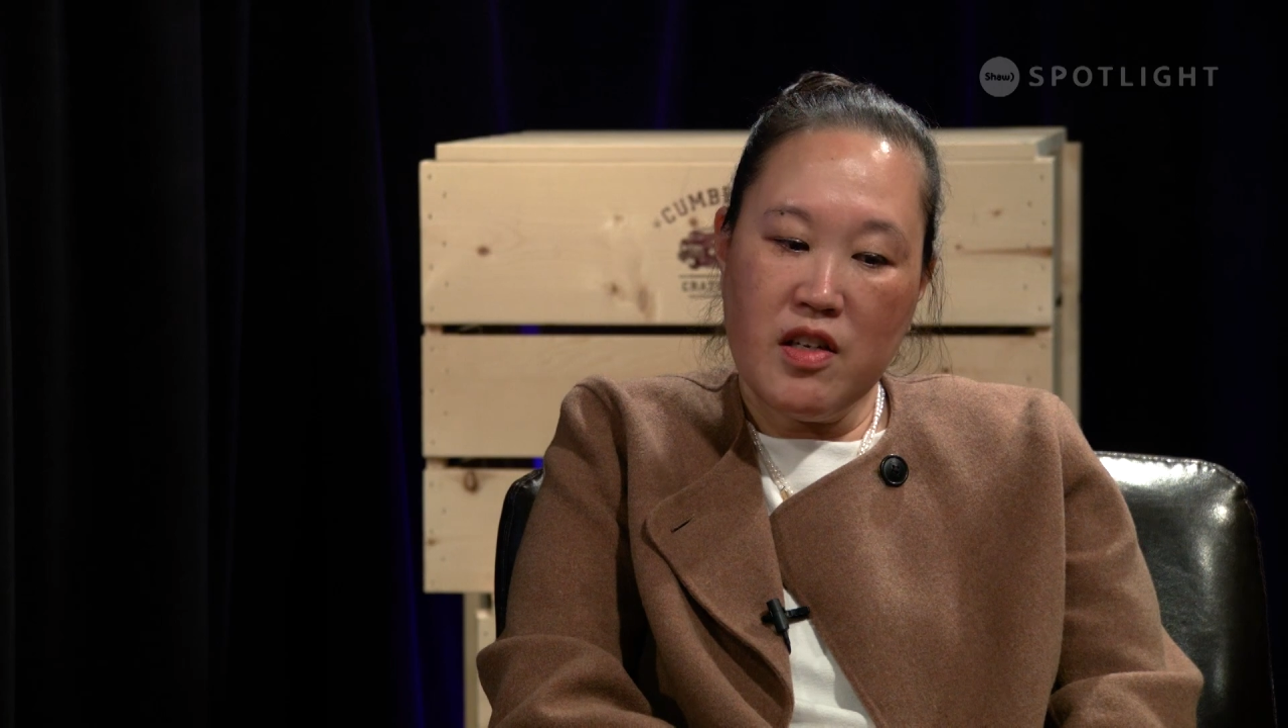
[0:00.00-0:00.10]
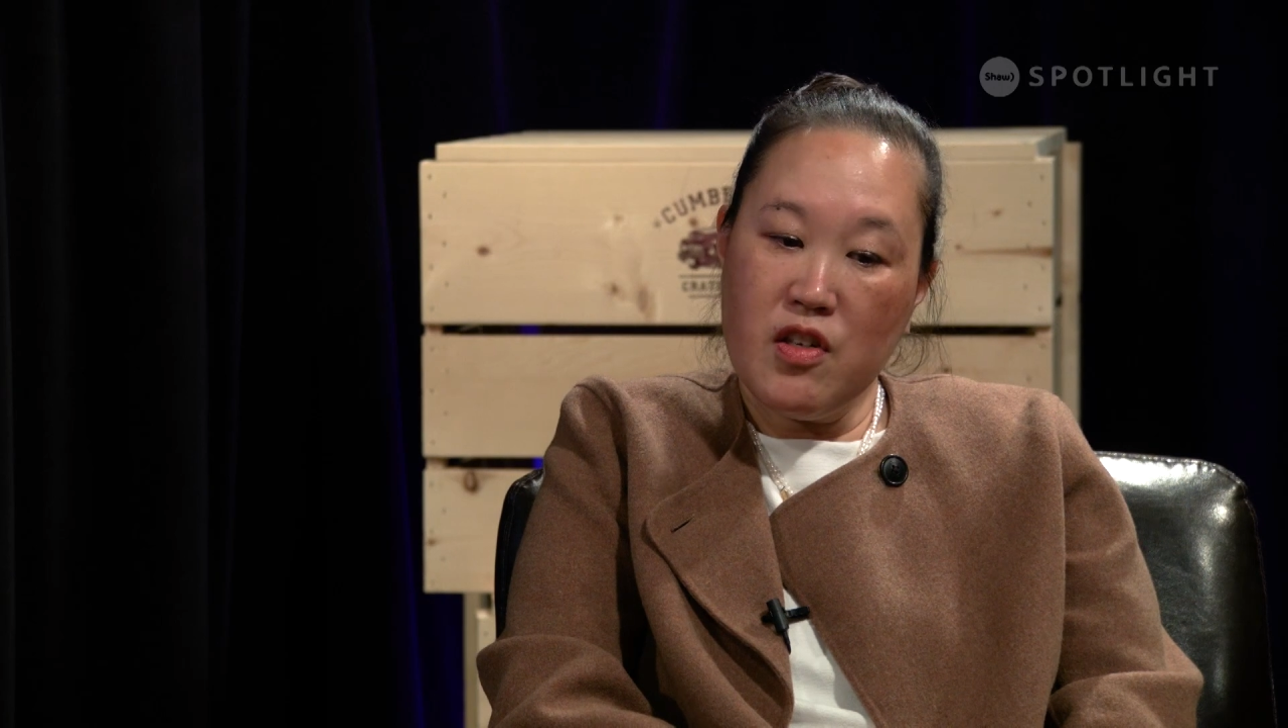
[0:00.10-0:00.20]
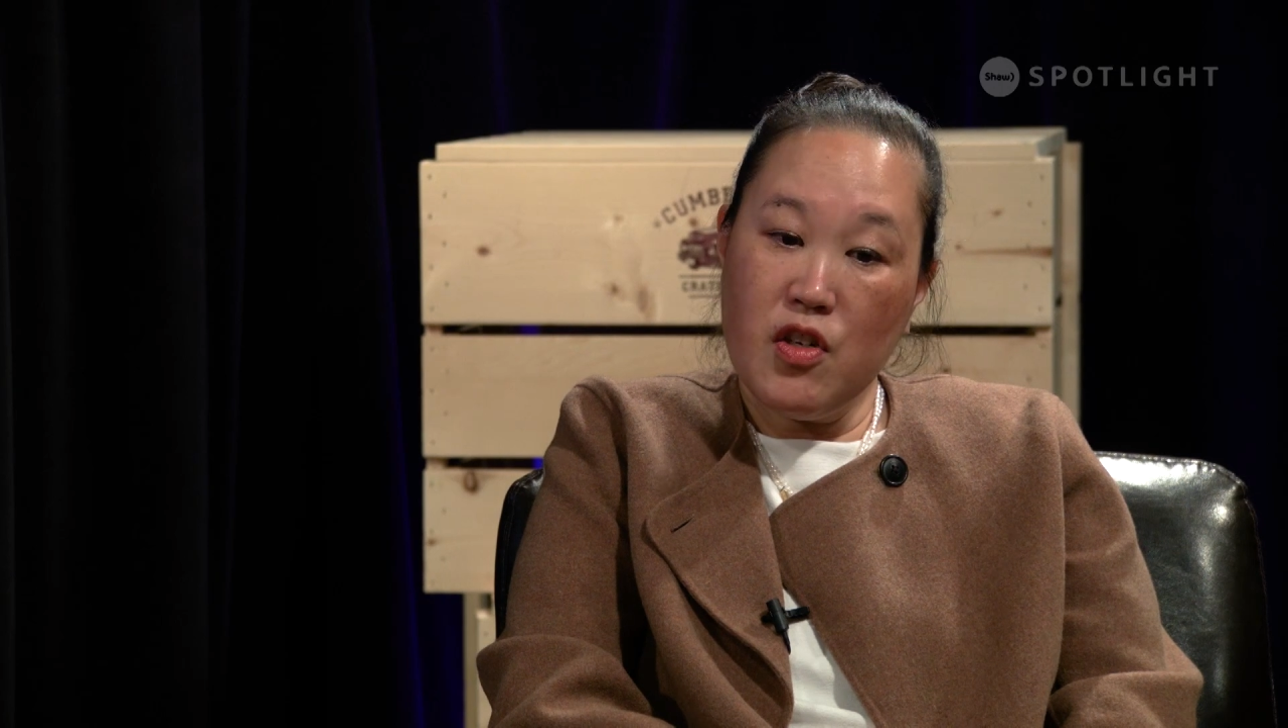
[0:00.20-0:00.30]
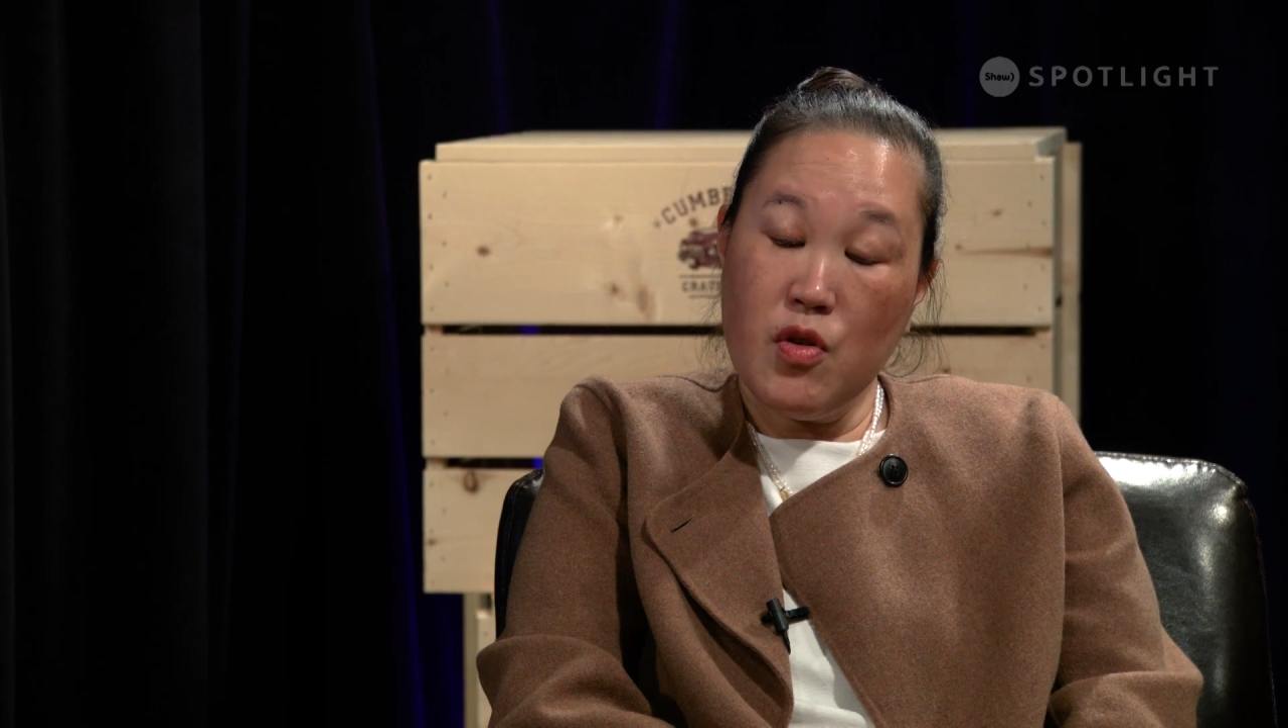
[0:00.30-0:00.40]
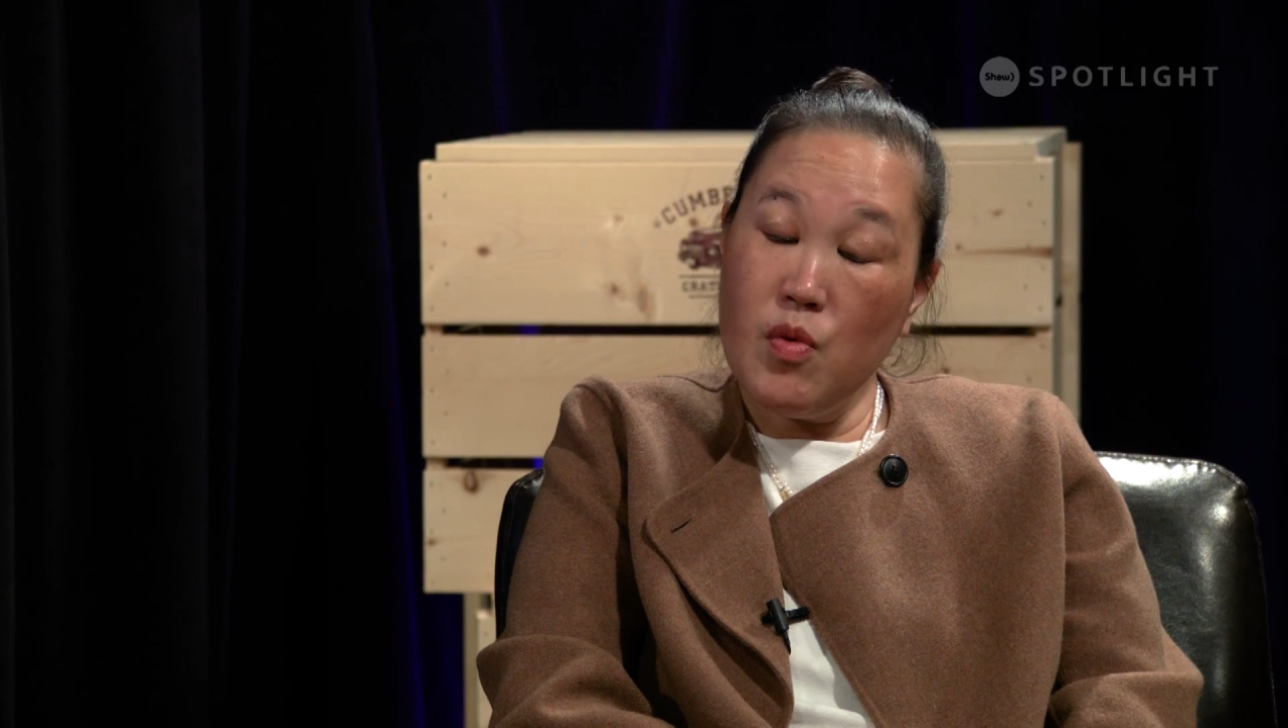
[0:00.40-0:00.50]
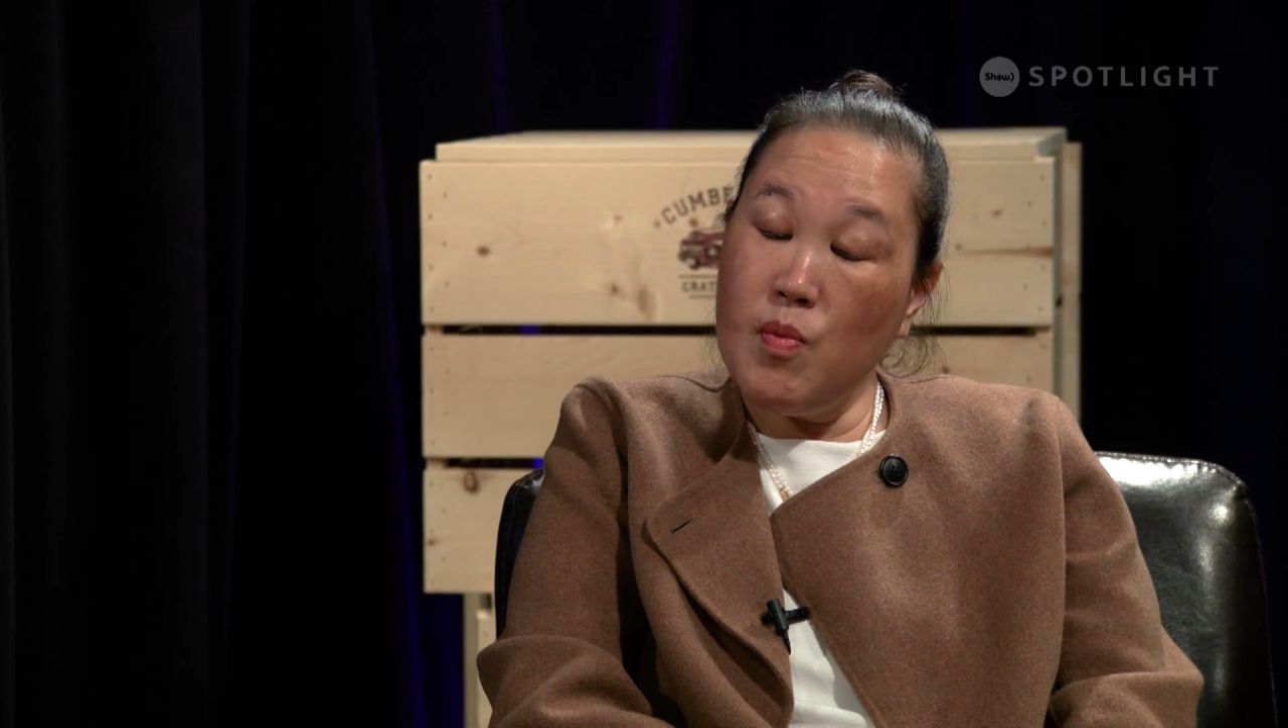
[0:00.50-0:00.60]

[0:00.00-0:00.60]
do